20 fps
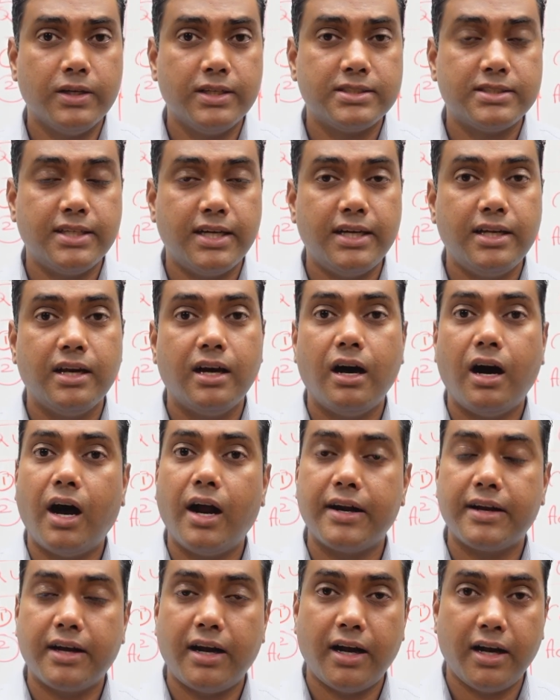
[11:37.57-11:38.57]
is that
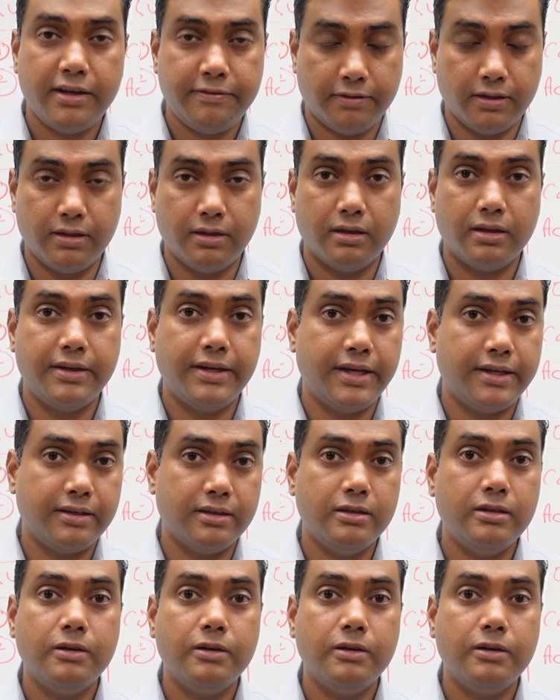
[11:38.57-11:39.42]
archival data,